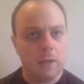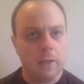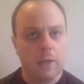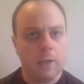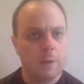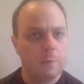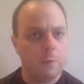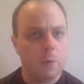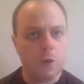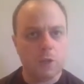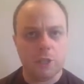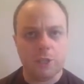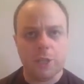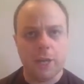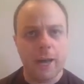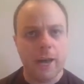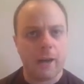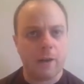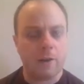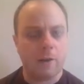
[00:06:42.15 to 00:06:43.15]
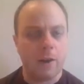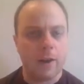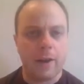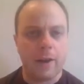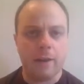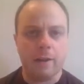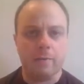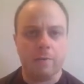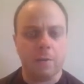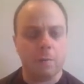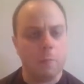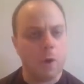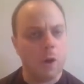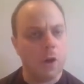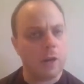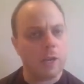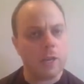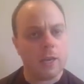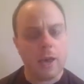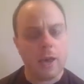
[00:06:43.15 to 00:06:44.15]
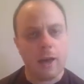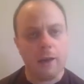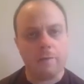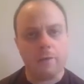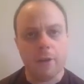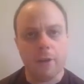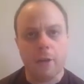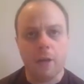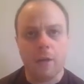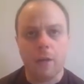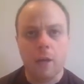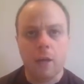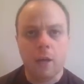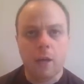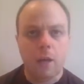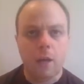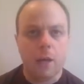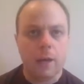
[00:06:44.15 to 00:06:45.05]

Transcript: input jack or any of the body cavity.